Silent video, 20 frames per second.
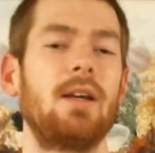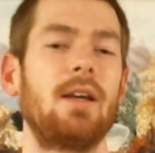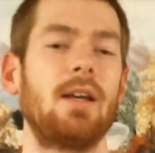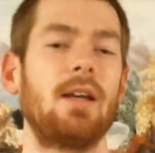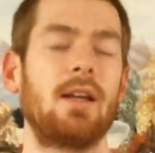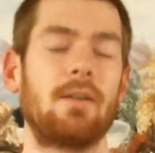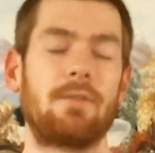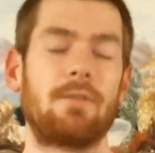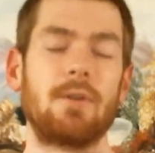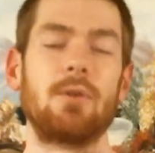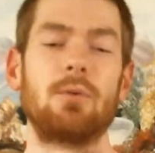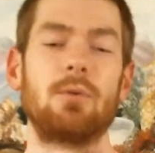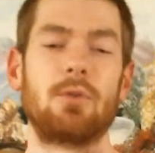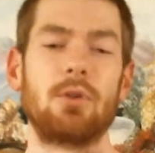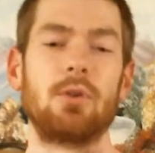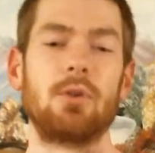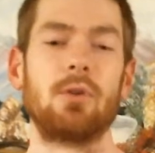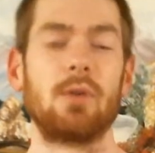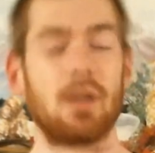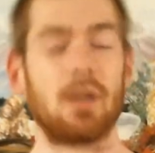if you
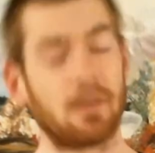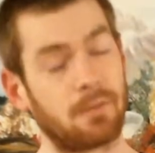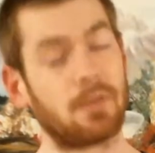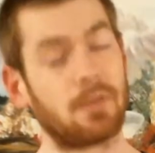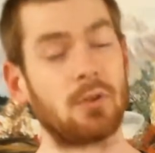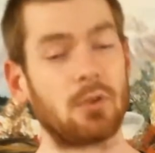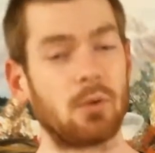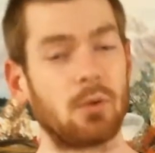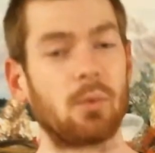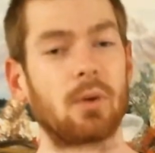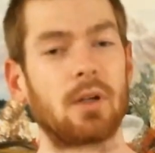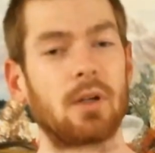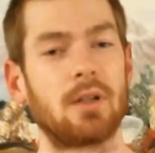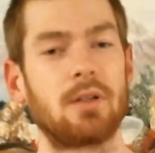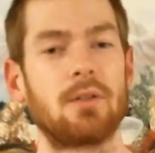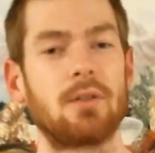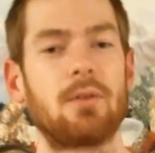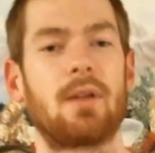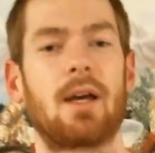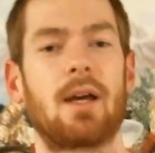do want to
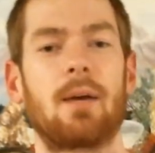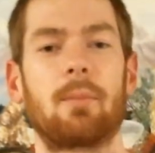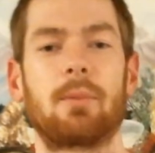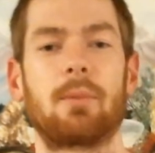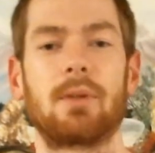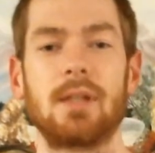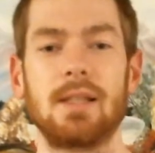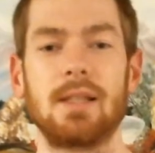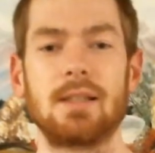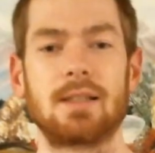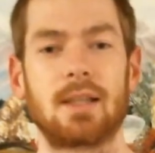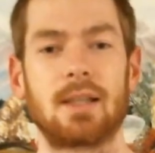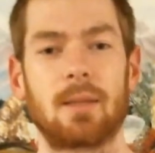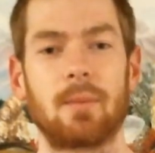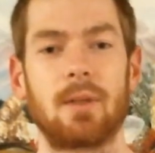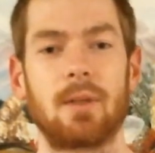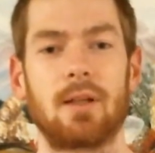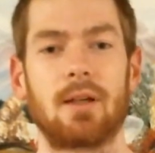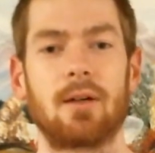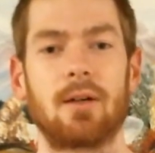do that, please let
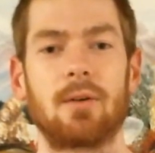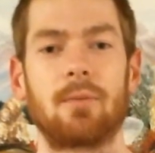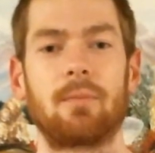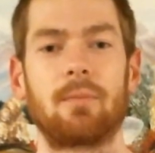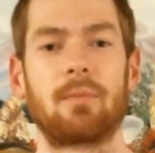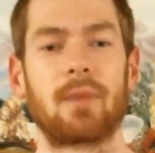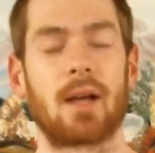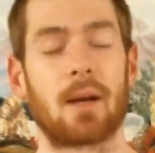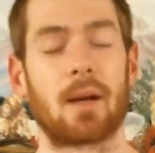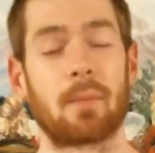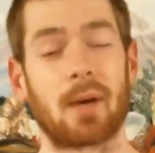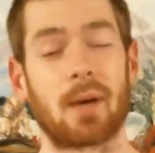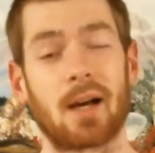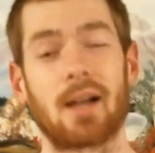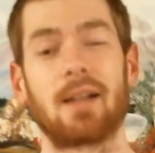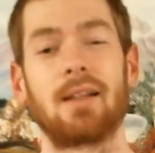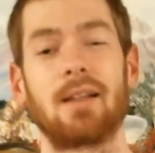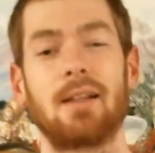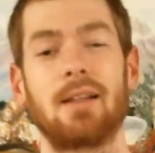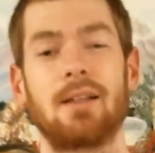me know. I'm
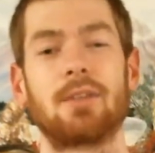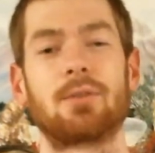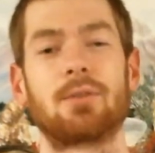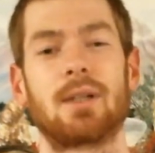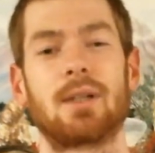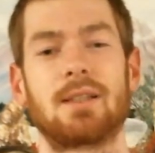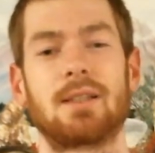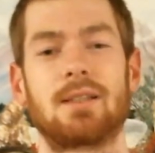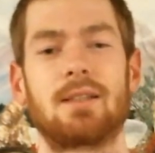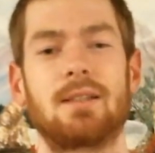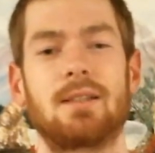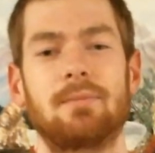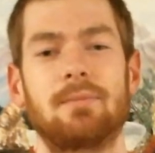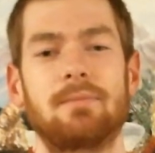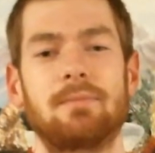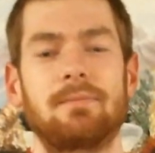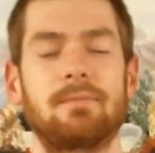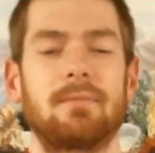highly interested.